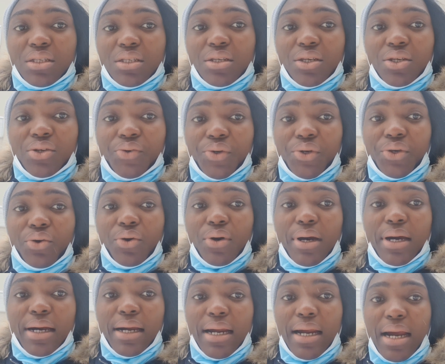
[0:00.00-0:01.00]
degree you
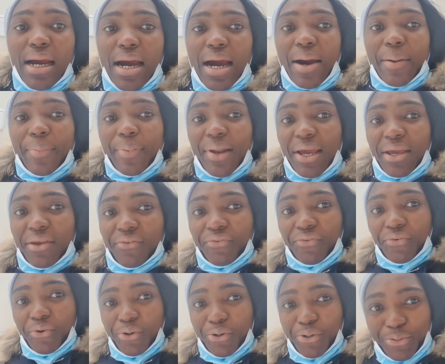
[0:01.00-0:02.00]
are applying
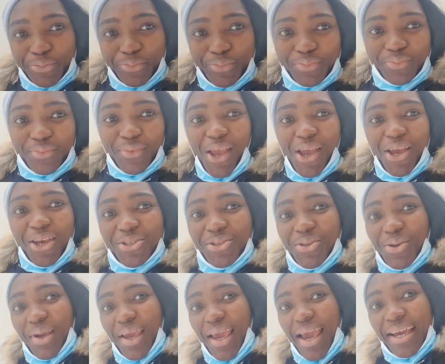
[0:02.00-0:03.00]
for.
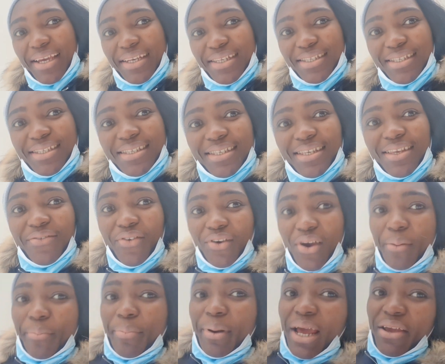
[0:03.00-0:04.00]
So guys, if you're
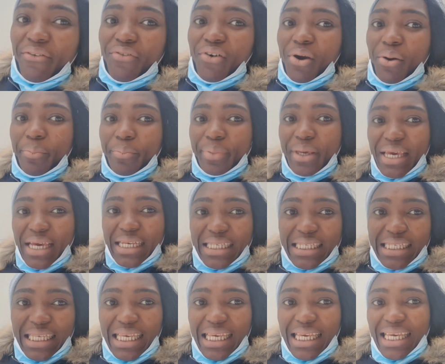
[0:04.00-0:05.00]
applying for a
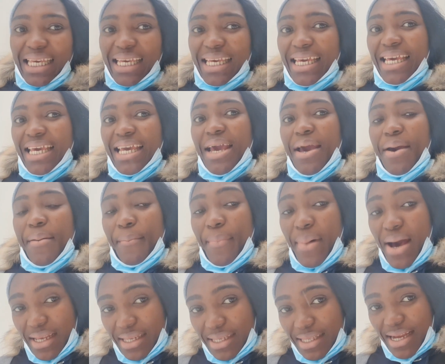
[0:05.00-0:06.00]
BSc,
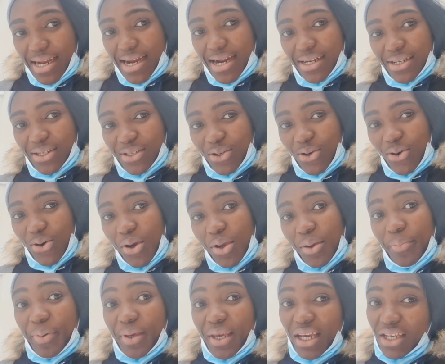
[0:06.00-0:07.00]
Masters, or a
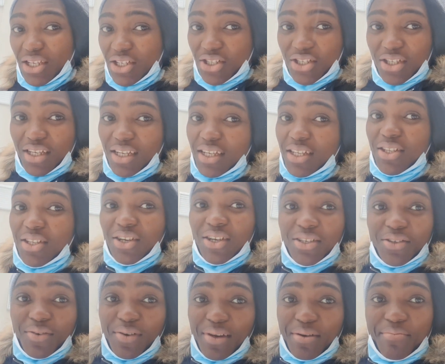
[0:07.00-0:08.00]
PhD, it
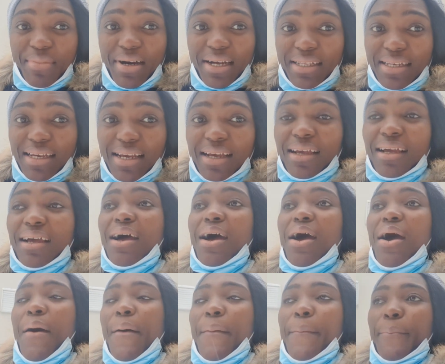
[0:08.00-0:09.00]
doesn't really matter,
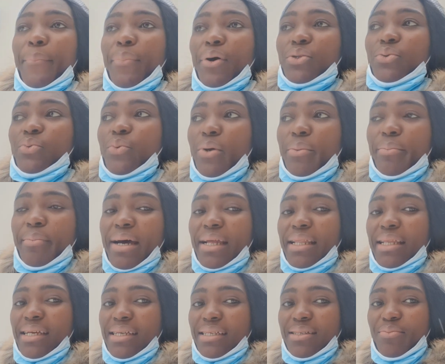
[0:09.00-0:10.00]
but what
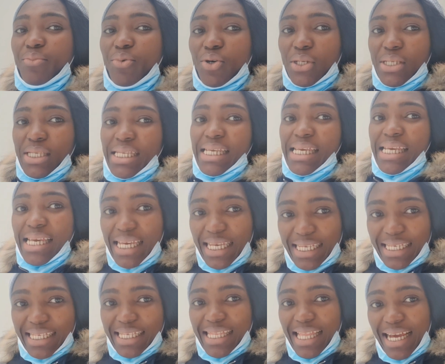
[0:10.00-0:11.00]
matters most
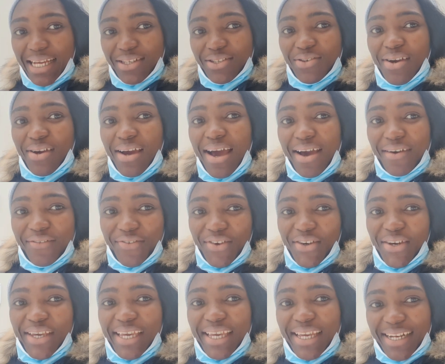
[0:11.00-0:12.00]
is that you have your
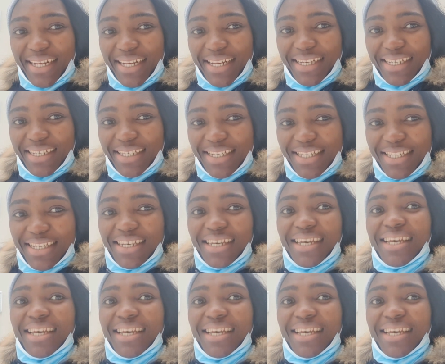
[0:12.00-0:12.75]
English